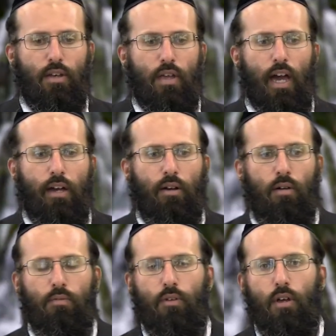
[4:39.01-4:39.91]
O
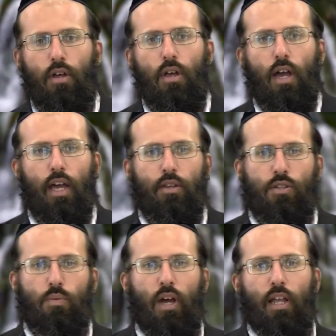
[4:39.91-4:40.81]
Yaakov, and your
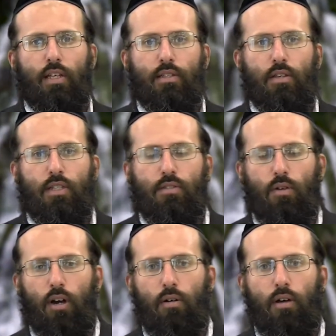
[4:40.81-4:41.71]
dwellings, O
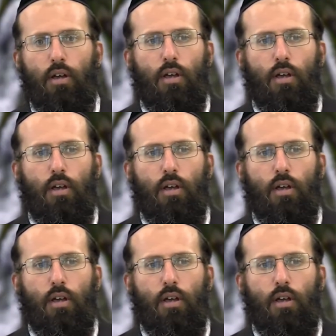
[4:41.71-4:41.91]
Yisrael.